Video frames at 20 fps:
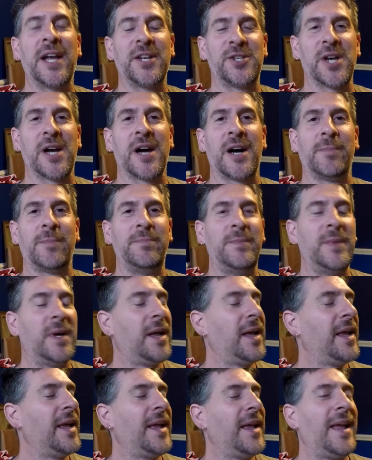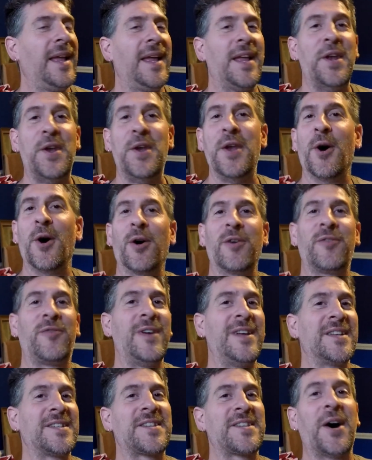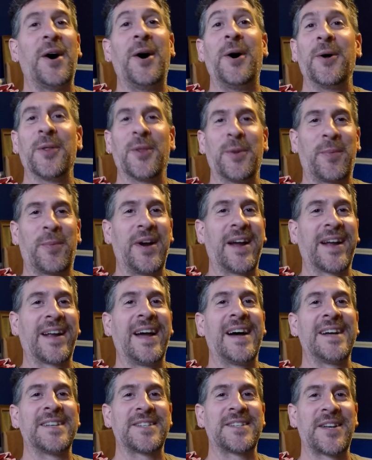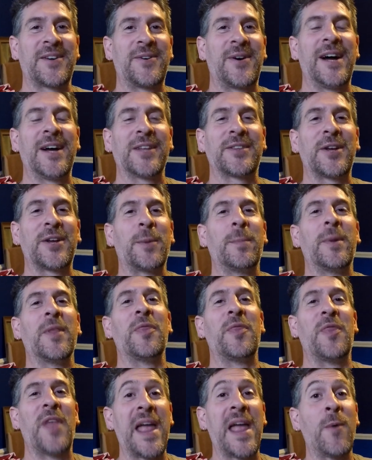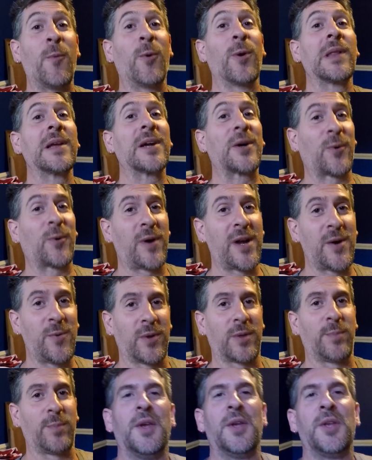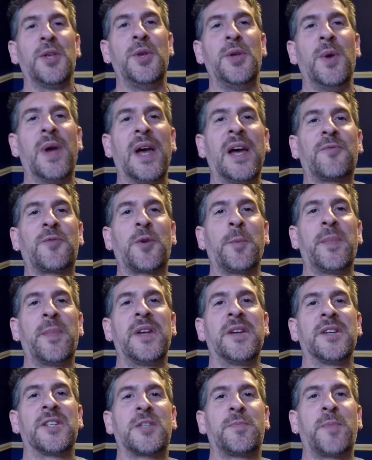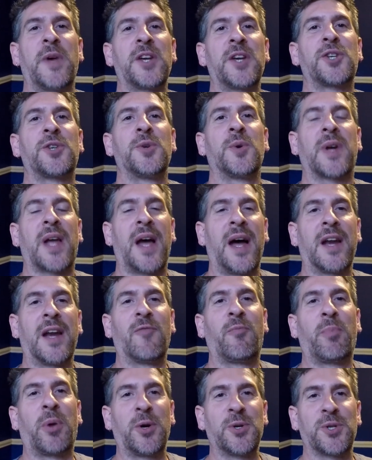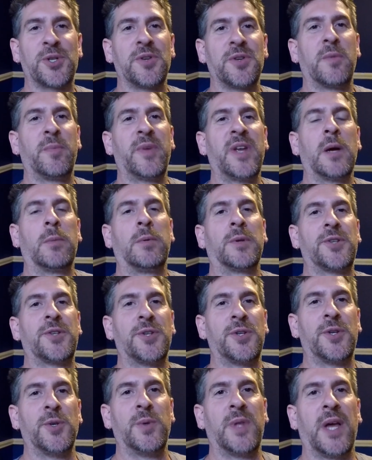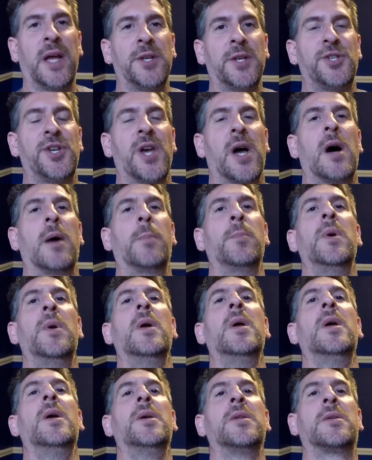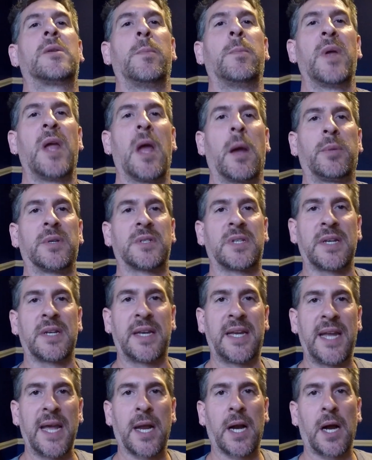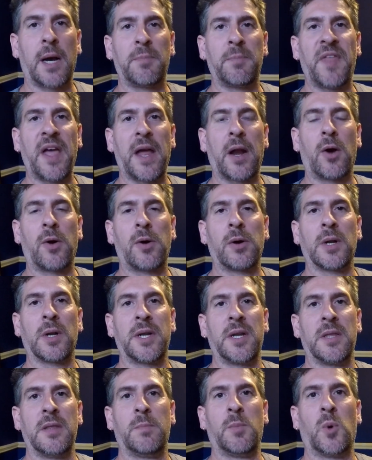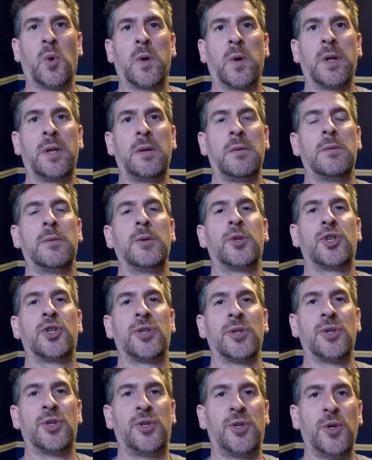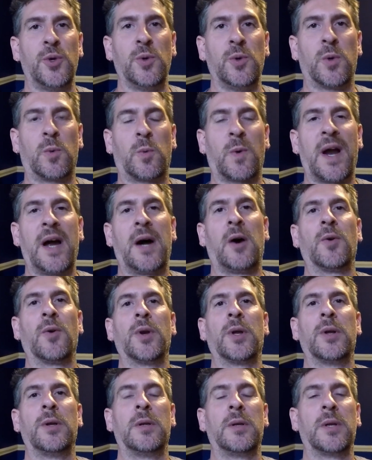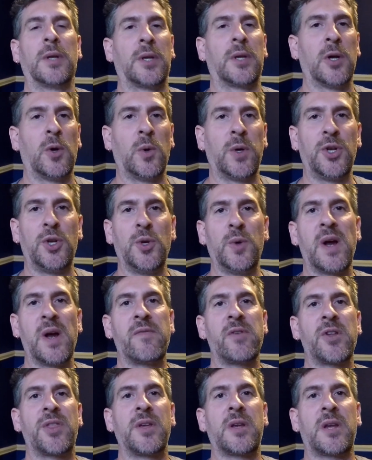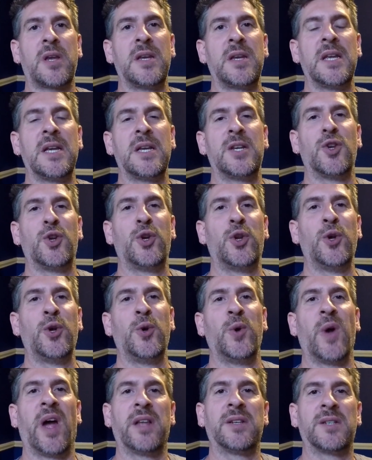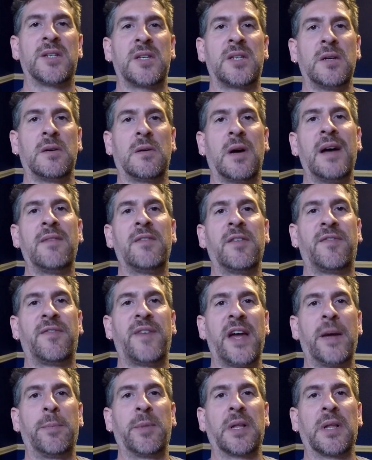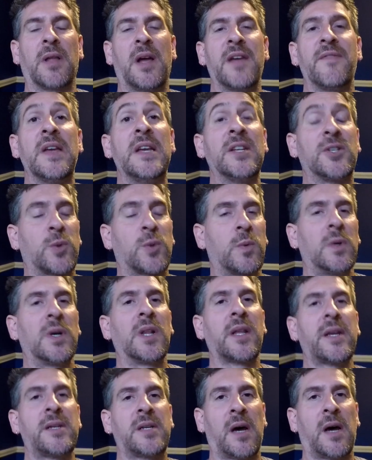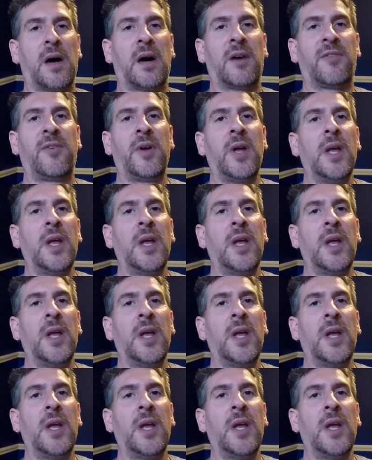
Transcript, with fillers: job. No offense to all the bread guys that are out there, but they will agree with You have to be a special kind of person to be able to do that job, to be able to get up that early in the morning to do the route, go and do everything you need to do, and still have a family life. It's really tough